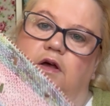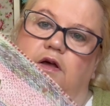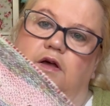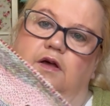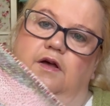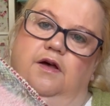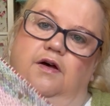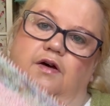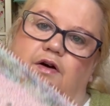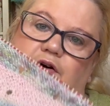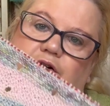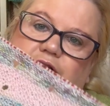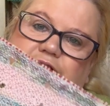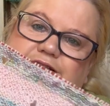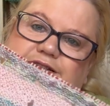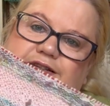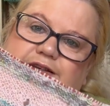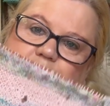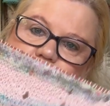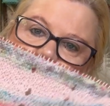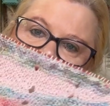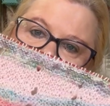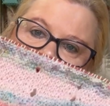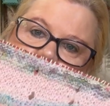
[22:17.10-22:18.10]
Oh, isn't
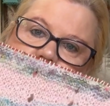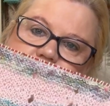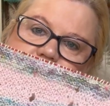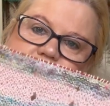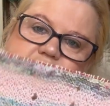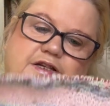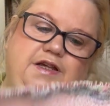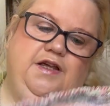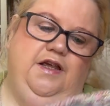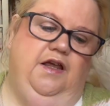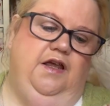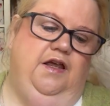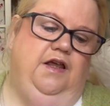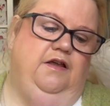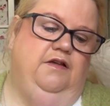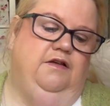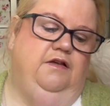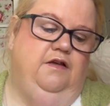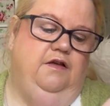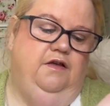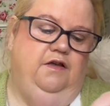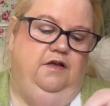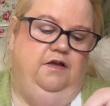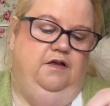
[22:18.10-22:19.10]
it pretty?
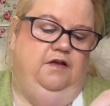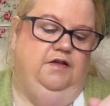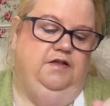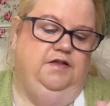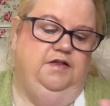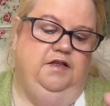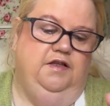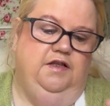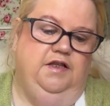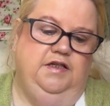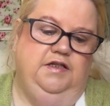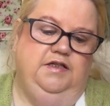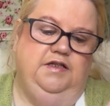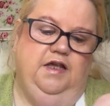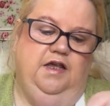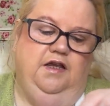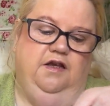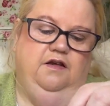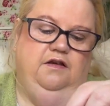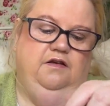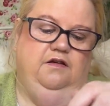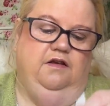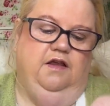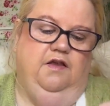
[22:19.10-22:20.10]
So this
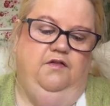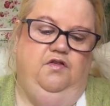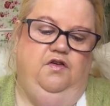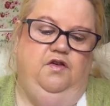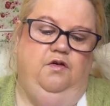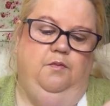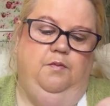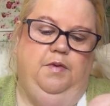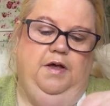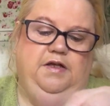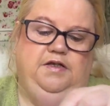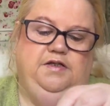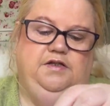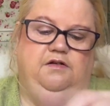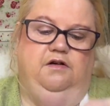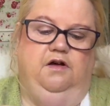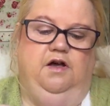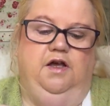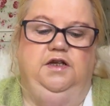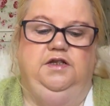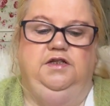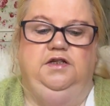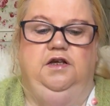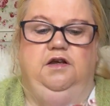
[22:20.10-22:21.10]
end gives you a better
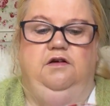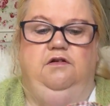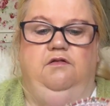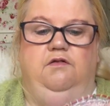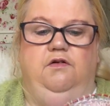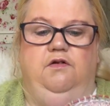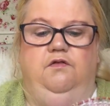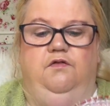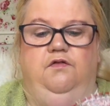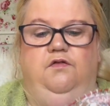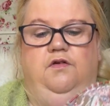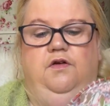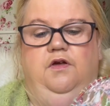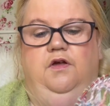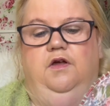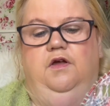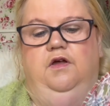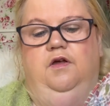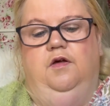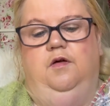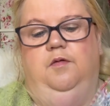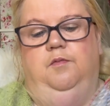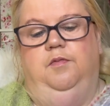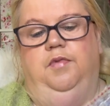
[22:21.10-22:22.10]
idea of
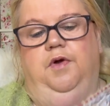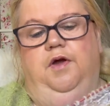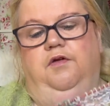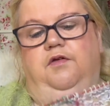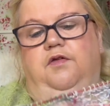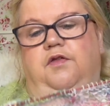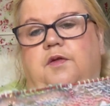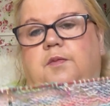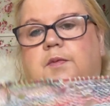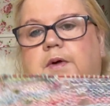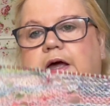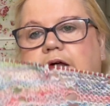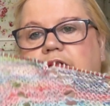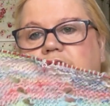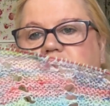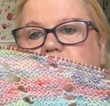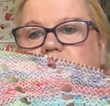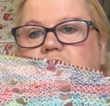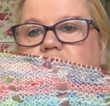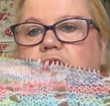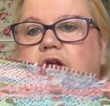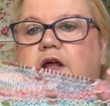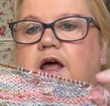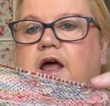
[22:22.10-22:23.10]
both the
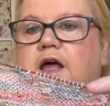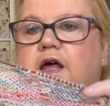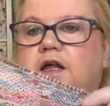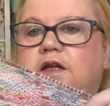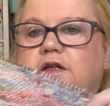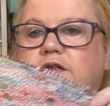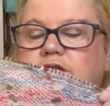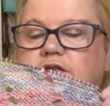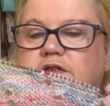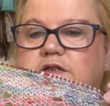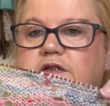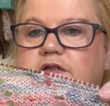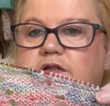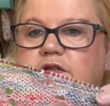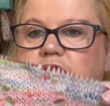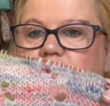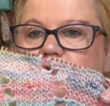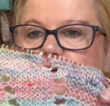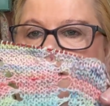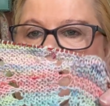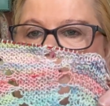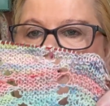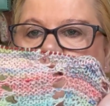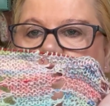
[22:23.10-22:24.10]
pattern and the
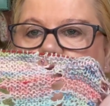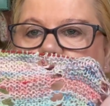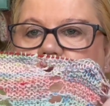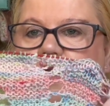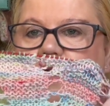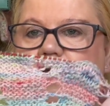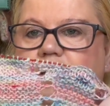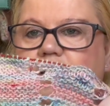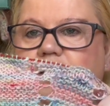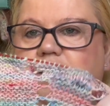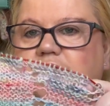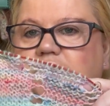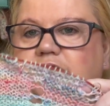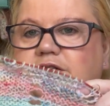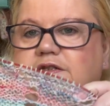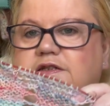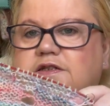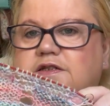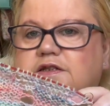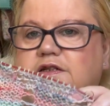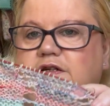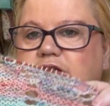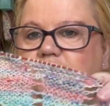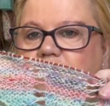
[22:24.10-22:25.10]

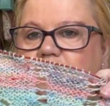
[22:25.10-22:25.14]
colours.